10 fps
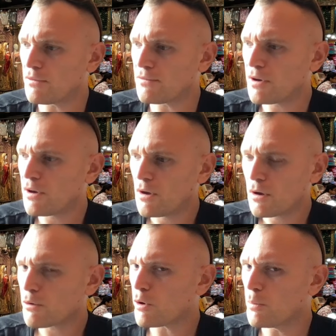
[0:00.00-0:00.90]
of
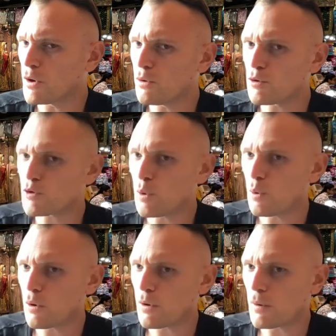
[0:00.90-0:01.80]
criminals
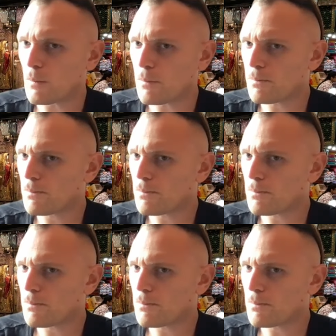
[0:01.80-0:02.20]
or